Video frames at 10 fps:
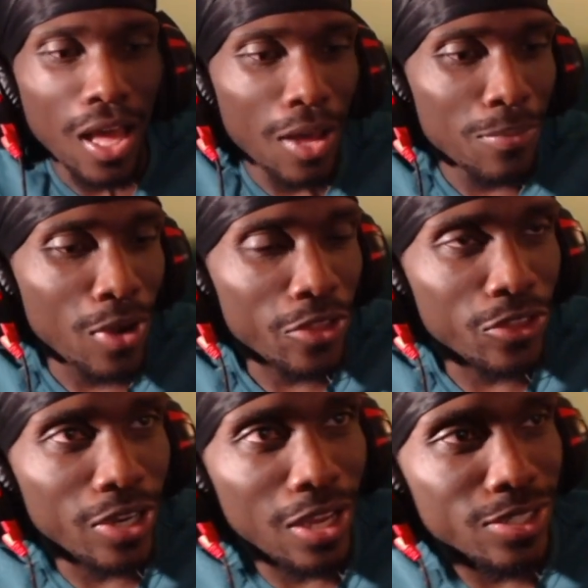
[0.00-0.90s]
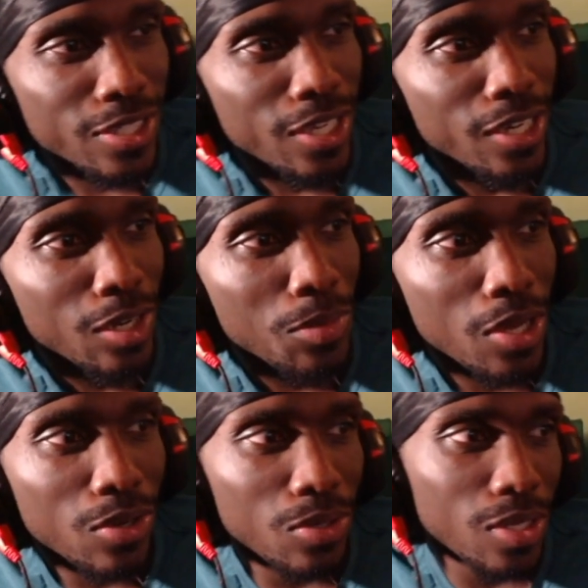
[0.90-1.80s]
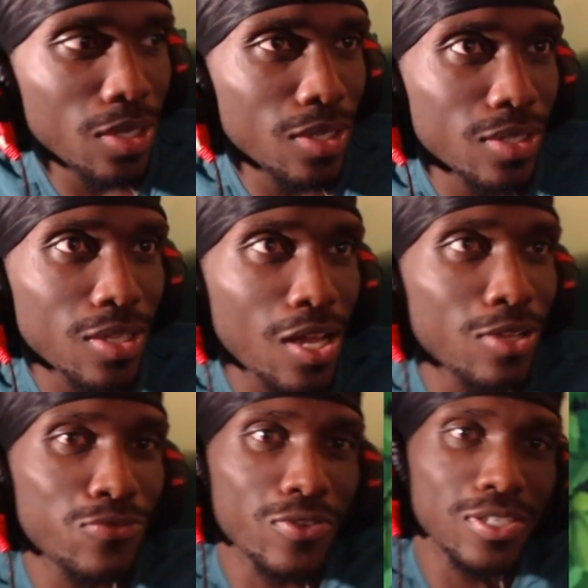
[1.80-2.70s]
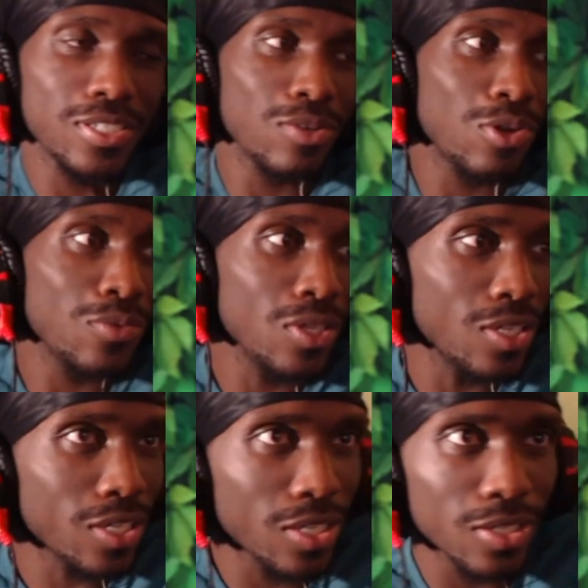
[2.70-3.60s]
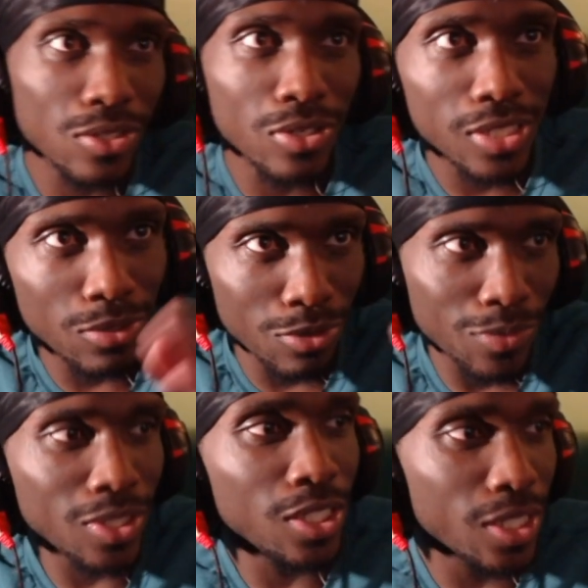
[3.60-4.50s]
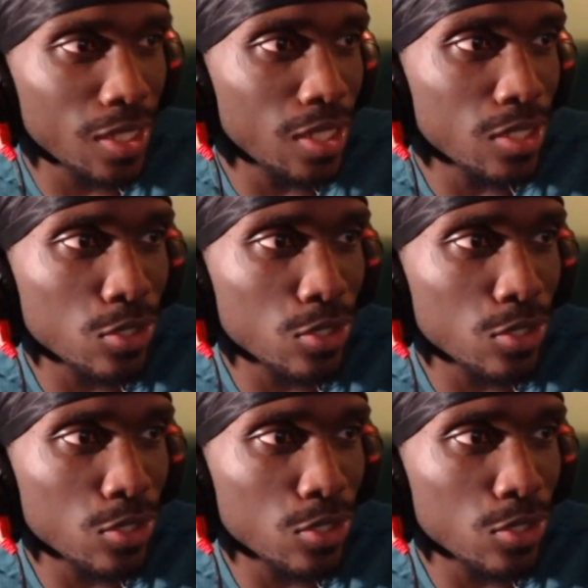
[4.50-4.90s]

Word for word: Boy, I thought that was a gun. I'm not gonna lie. I was gonna say, what we looking? No, I'm saying, what we looking into?